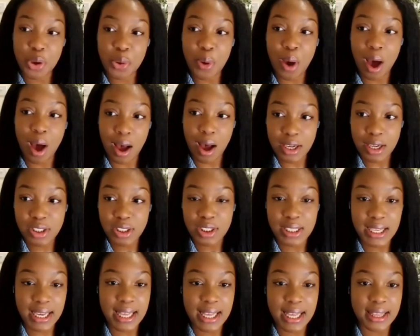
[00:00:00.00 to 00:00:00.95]

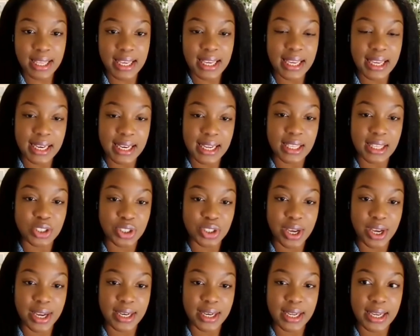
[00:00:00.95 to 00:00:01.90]
harshly in the healing
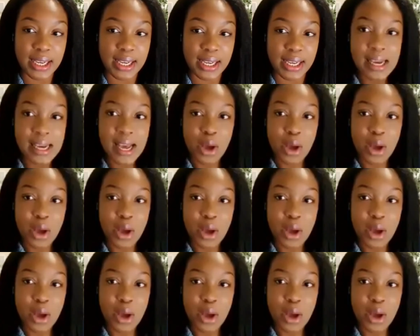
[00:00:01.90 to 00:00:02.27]
journey.